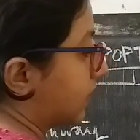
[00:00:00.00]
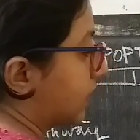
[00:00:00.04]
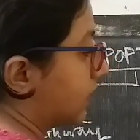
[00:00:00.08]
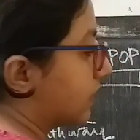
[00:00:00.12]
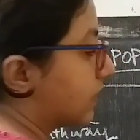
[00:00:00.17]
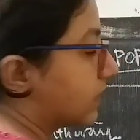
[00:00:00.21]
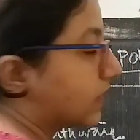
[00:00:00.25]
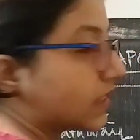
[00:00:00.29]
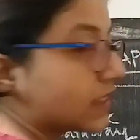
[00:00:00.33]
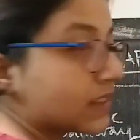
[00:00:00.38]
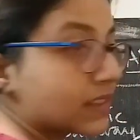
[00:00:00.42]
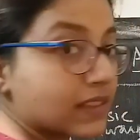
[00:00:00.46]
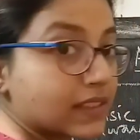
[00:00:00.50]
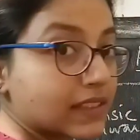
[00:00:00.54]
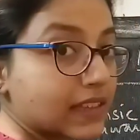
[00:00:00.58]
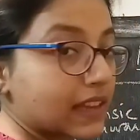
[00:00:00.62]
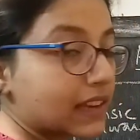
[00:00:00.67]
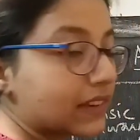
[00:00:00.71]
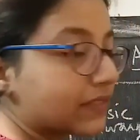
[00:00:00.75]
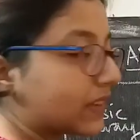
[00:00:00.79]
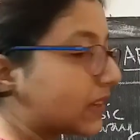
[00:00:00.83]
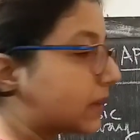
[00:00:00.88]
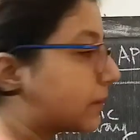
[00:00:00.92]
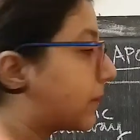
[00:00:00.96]
This
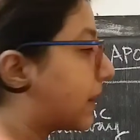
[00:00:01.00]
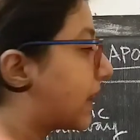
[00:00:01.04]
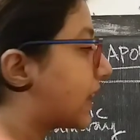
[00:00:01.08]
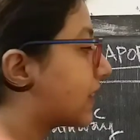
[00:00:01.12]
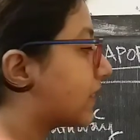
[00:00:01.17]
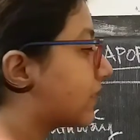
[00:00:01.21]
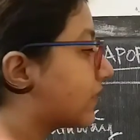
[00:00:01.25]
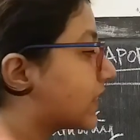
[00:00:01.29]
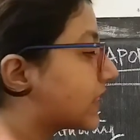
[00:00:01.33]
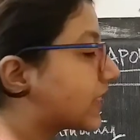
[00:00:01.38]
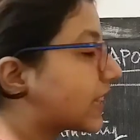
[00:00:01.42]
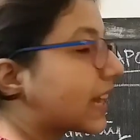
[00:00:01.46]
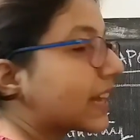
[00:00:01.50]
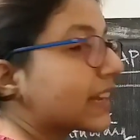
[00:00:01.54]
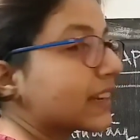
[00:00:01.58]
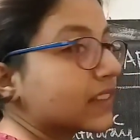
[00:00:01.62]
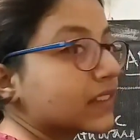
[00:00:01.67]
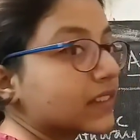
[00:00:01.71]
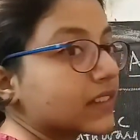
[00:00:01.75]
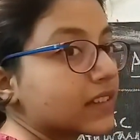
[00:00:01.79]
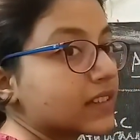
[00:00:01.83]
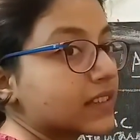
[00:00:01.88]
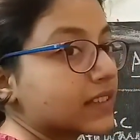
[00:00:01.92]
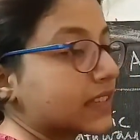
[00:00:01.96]
cell will bind with
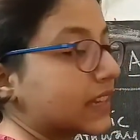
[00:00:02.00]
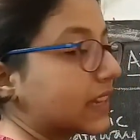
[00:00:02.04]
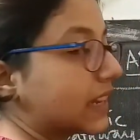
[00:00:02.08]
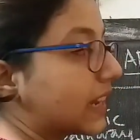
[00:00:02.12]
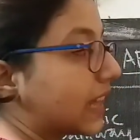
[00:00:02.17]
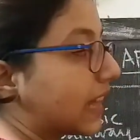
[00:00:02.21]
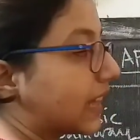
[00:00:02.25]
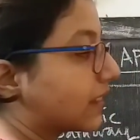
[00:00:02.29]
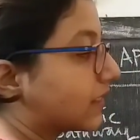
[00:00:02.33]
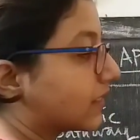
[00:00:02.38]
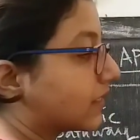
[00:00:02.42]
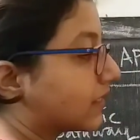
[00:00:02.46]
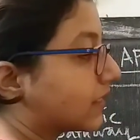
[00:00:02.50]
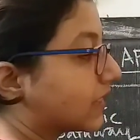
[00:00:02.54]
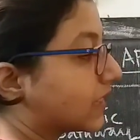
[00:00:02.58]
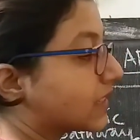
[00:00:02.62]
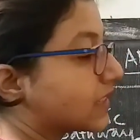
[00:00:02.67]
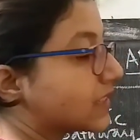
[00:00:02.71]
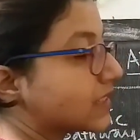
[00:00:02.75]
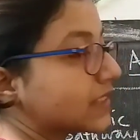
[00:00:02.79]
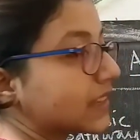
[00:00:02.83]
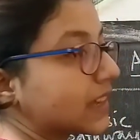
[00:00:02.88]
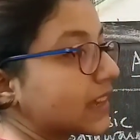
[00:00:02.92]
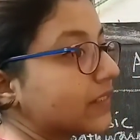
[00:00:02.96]
another cell and
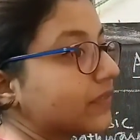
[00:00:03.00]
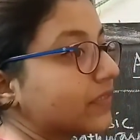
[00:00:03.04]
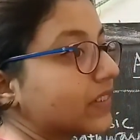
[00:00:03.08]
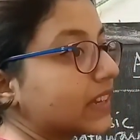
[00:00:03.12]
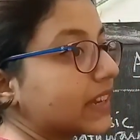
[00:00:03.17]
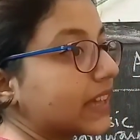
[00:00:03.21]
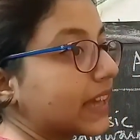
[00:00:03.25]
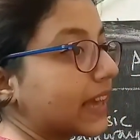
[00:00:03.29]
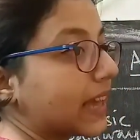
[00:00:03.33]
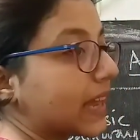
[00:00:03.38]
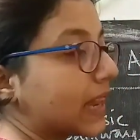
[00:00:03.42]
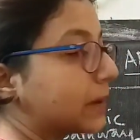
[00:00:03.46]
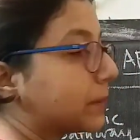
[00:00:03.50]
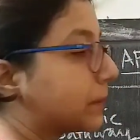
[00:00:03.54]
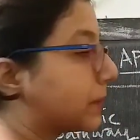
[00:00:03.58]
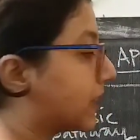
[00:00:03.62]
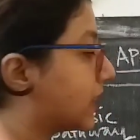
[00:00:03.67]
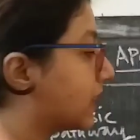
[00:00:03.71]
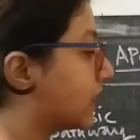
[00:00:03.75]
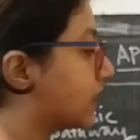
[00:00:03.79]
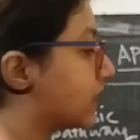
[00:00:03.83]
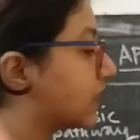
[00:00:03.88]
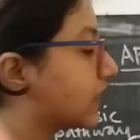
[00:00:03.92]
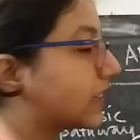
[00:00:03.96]
this cell will help
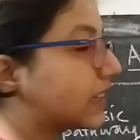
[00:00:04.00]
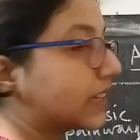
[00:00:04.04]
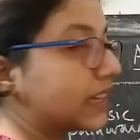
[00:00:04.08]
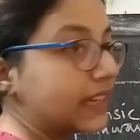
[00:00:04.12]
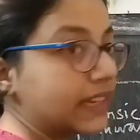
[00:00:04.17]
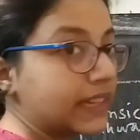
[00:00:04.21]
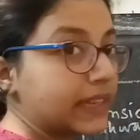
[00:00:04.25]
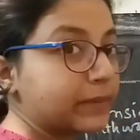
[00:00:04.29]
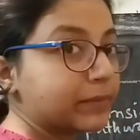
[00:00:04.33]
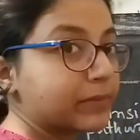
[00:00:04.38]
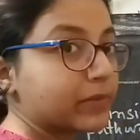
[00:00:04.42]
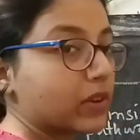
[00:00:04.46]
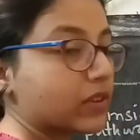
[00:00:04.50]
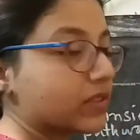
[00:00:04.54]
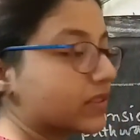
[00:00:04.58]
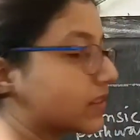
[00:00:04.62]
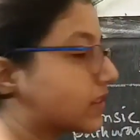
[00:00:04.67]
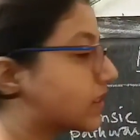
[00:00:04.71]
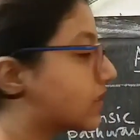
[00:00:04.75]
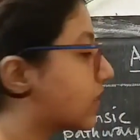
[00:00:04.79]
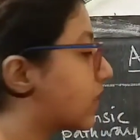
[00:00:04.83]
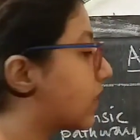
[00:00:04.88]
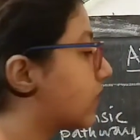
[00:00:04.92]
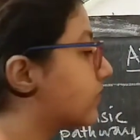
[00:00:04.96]
in the killing
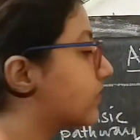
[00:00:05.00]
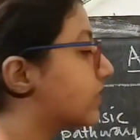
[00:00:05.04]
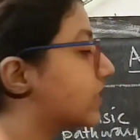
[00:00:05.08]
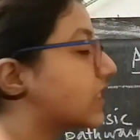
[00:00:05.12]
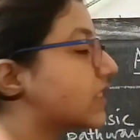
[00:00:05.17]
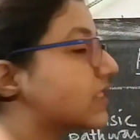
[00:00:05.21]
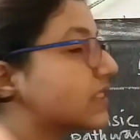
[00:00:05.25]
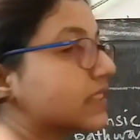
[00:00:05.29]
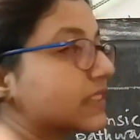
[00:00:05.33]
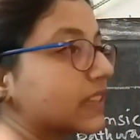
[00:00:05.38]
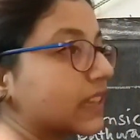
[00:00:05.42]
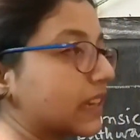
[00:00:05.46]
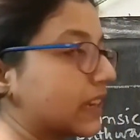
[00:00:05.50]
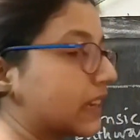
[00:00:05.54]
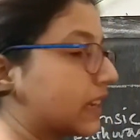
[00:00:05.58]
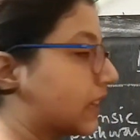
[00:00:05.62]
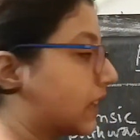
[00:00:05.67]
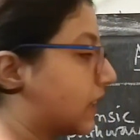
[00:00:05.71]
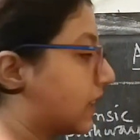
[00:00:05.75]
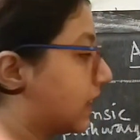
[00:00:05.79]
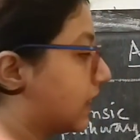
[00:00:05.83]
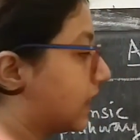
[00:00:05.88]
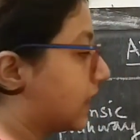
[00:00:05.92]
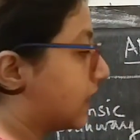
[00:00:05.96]
process of this cell.
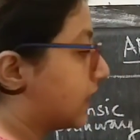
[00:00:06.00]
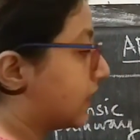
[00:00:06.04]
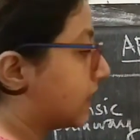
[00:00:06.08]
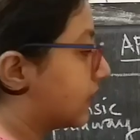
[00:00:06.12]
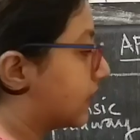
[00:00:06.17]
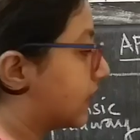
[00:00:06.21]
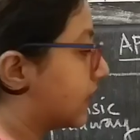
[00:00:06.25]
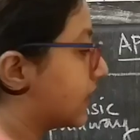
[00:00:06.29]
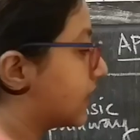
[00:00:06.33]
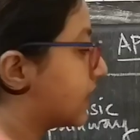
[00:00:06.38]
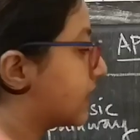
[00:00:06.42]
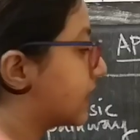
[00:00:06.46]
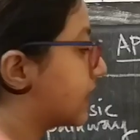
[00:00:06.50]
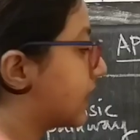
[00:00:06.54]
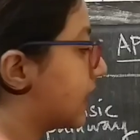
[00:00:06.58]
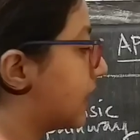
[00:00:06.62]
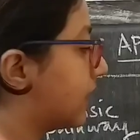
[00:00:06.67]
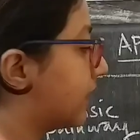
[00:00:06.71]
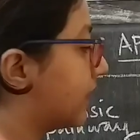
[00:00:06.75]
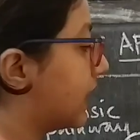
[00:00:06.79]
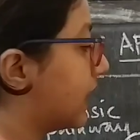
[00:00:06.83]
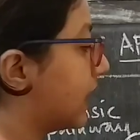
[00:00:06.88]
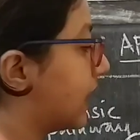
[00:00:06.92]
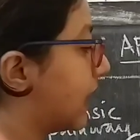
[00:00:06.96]
This cell
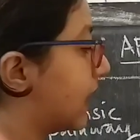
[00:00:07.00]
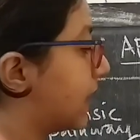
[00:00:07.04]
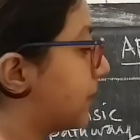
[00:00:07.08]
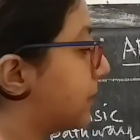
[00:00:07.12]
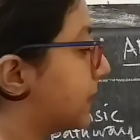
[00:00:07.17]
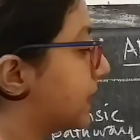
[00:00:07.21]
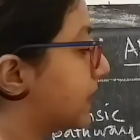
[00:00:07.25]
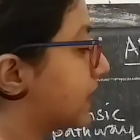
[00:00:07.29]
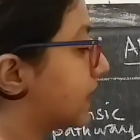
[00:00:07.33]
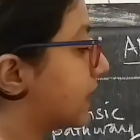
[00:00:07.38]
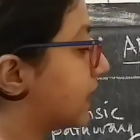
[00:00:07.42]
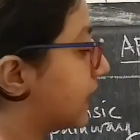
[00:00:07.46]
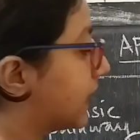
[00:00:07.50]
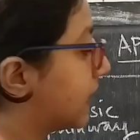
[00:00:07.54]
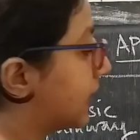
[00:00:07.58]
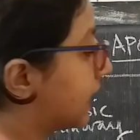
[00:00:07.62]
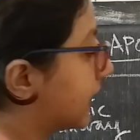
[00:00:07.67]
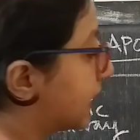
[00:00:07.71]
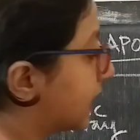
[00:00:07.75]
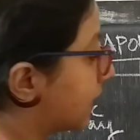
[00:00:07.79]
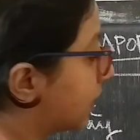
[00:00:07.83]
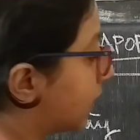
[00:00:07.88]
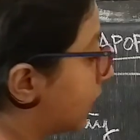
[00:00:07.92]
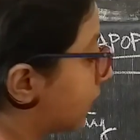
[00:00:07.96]
will help in the
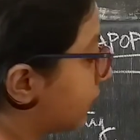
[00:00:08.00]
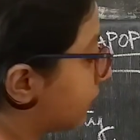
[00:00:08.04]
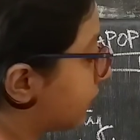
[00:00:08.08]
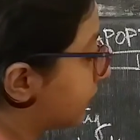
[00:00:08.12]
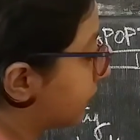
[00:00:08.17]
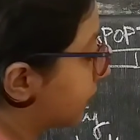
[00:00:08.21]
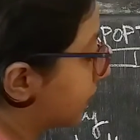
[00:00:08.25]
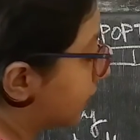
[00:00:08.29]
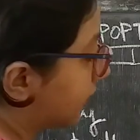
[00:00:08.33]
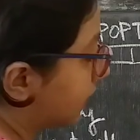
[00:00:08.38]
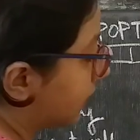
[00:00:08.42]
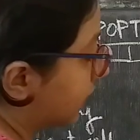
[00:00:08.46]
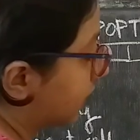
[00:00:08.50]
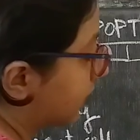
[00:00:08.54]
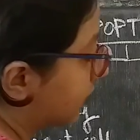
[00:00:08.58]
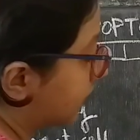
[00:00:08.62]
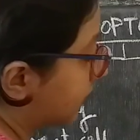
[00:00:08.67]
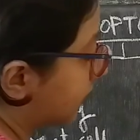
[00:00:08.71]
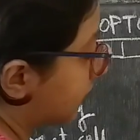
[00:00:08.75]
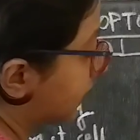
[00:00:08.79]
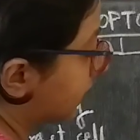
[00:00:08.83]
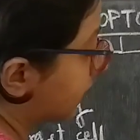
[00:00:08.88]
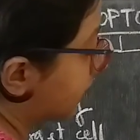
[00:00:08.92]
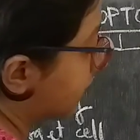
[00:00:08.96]
killing
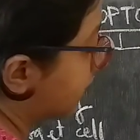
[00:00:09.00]
of this